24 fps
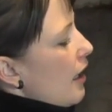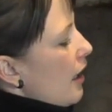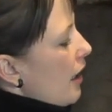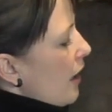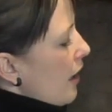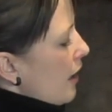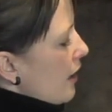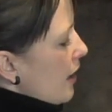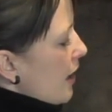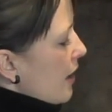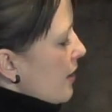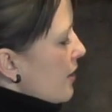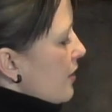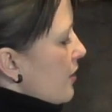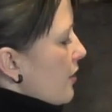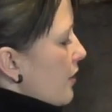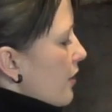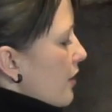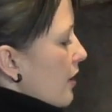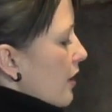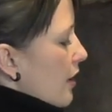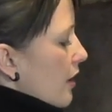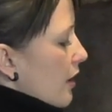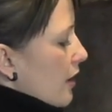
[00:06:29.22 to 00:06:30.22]
And that's
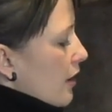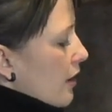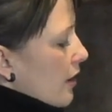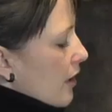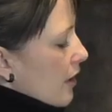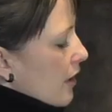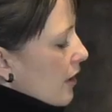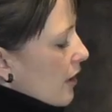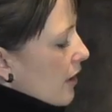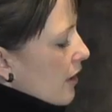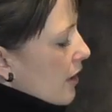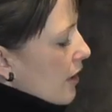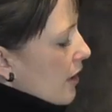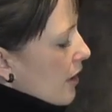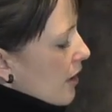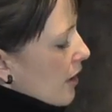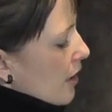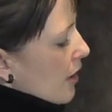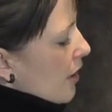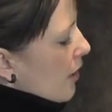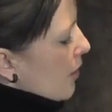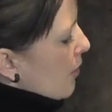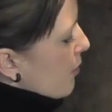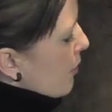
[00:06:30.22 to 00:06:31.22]
looking
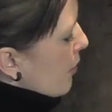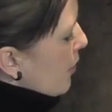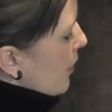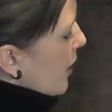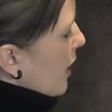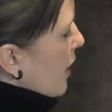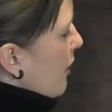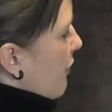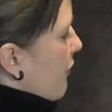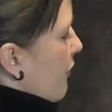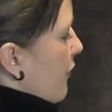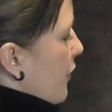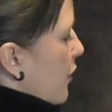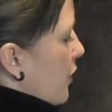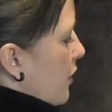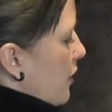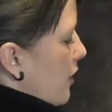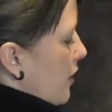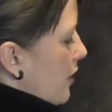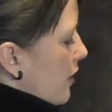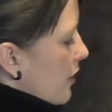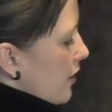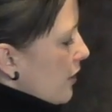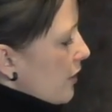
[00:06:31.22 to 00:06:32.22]
pretty
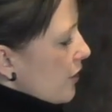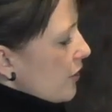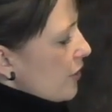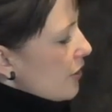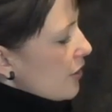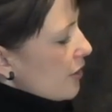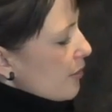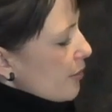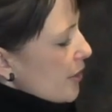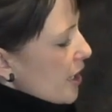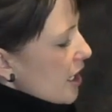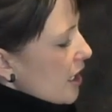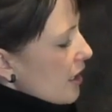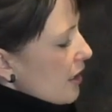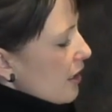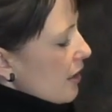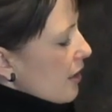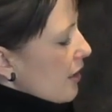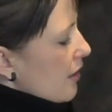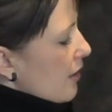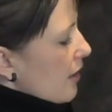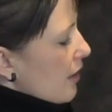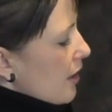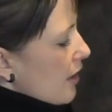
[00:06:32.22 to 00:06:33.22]
full to me.
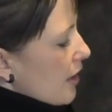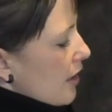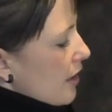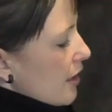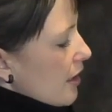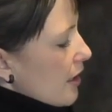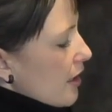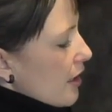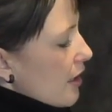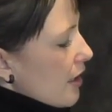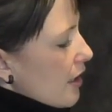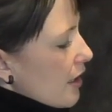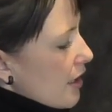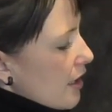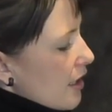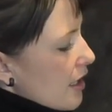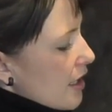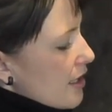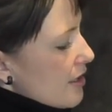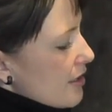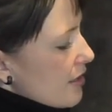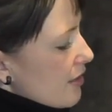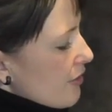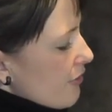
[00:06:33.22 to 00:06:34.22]

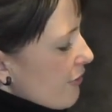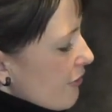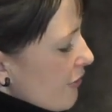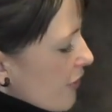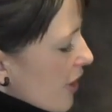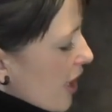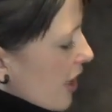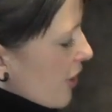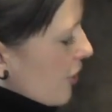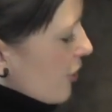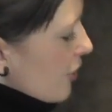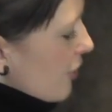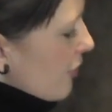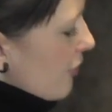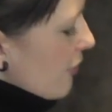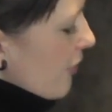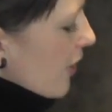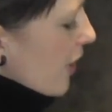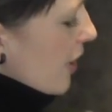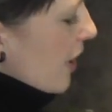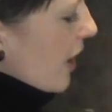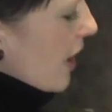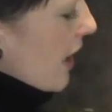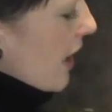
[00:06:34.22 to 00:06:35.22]
Nice and fresh, fairly